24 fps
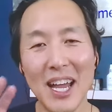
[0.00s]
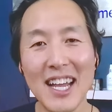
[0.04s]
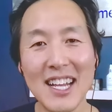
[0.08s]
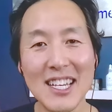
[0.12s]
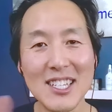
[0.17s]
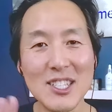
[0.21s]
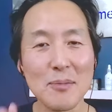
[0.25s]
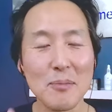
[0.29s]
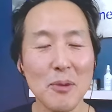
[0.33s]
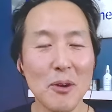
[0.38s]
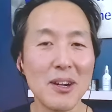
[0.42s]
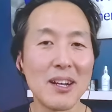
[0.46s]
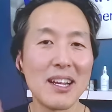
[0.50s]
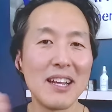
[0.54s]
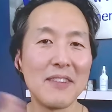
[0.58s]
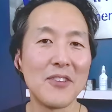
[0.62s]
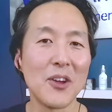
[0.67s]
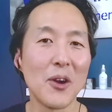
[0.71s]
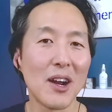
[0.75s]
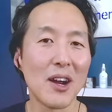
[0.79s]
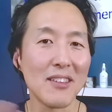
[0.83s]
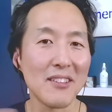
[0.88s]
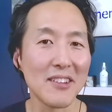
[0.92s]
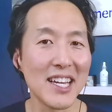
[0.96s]
it is important
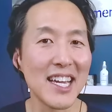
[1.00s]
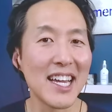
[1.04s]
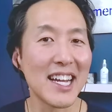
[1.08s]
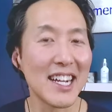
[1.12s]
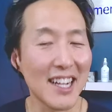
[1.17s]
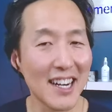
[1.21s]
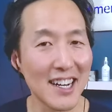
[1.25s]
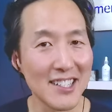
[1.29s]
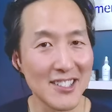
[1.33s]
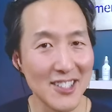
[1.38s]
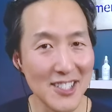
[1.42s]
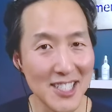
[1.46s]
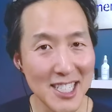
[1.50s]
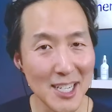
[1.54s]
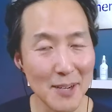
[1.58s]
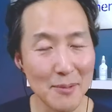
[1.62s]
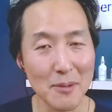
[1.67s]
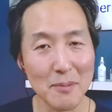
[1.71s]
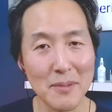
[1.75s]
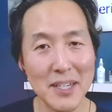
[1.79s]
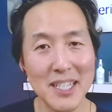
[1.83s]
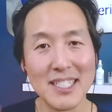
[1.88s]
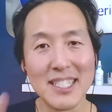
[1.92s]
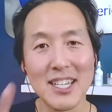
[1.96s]
if you are looking at collagen
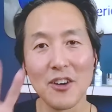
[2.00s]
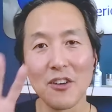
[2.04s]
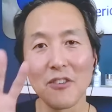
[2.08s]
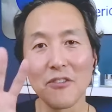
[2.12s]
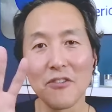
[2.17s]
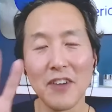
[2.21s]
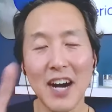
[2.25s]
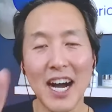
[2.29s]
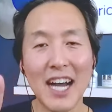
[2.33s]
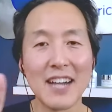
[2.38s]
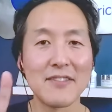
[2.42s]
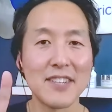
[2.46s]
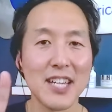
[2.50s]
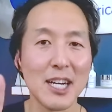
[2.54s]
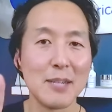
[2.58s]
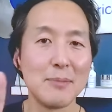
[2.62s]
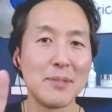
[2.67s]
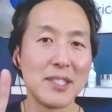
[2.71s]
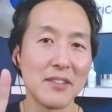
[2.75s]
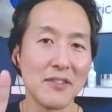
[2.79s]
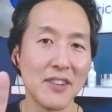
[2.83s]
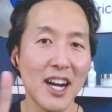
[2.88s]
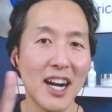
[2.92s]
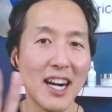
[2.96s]
supplements there are five
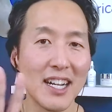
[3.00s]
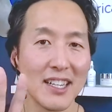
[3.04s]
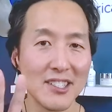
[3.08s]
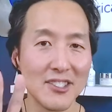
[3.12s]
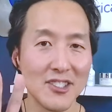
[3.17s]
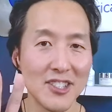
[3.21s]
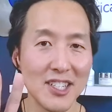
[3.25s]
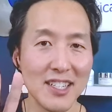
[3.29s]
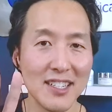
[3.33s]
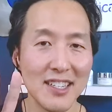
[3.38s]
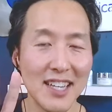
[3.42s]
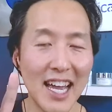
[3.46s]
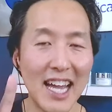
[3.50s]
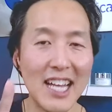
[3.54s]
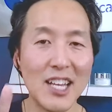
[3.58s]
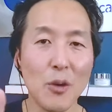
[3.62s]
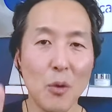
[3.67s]
types of collagen